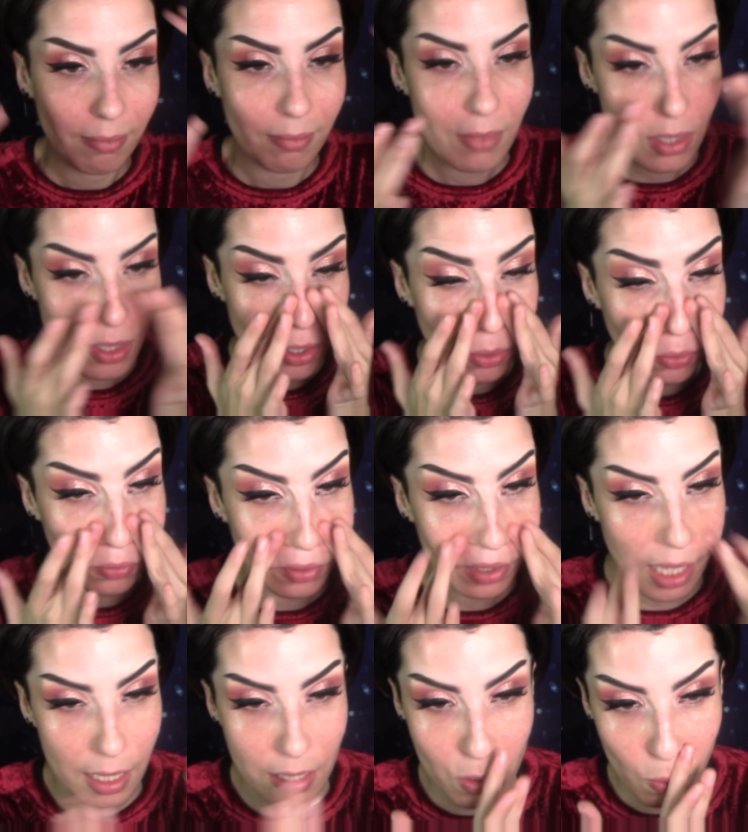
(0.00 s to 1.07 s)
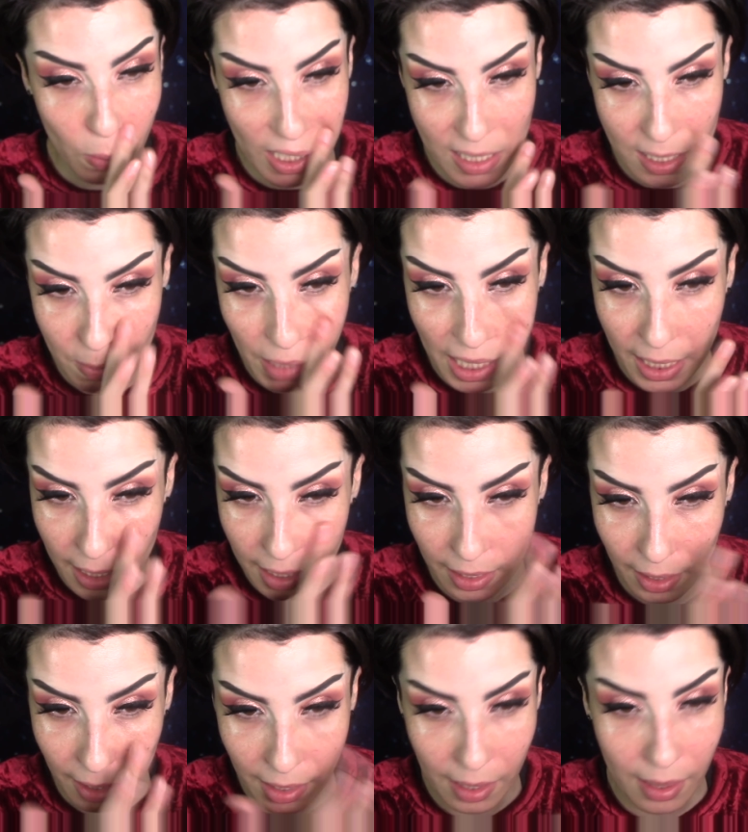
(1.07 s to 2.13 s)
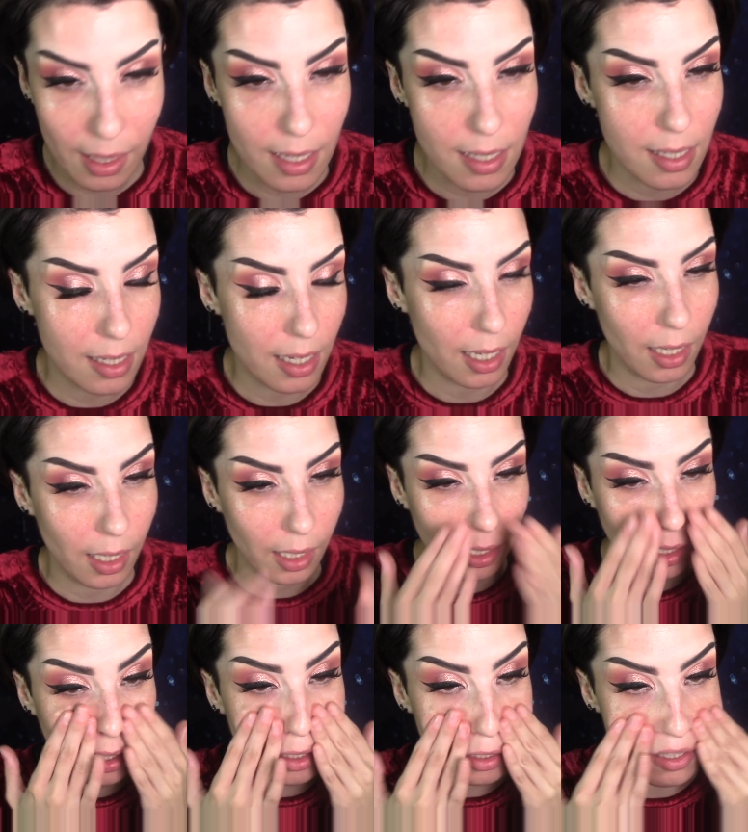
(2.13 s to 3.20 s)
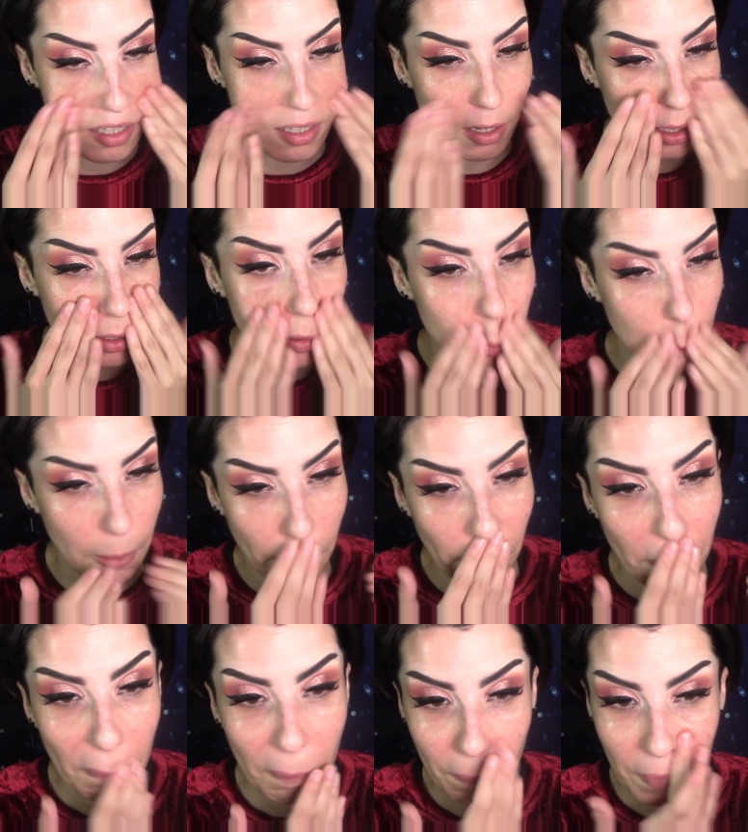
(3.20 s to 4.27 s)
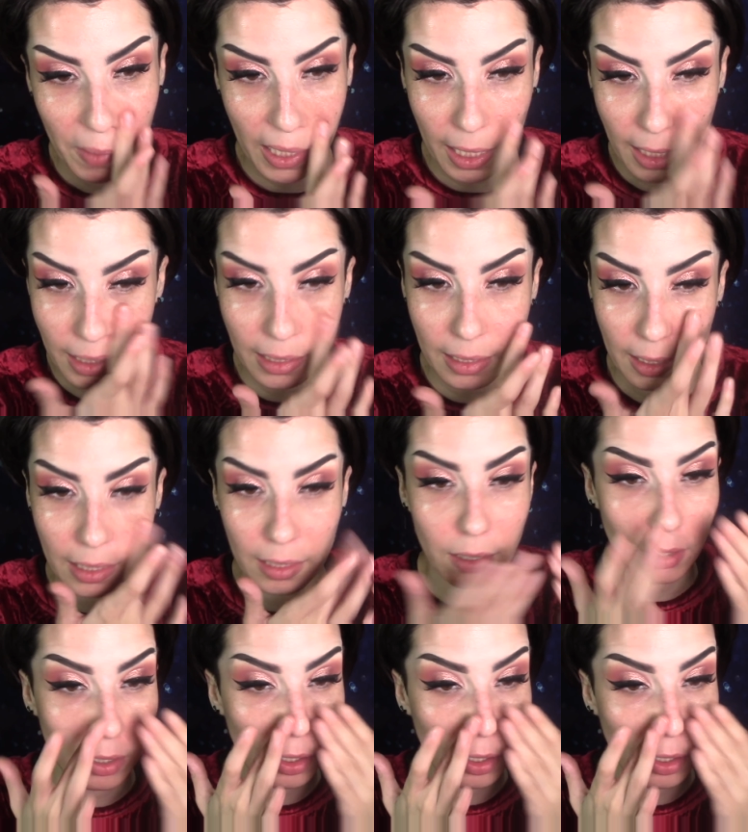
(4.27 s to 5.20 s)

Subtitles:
So that's what's making this sticky. It's not anything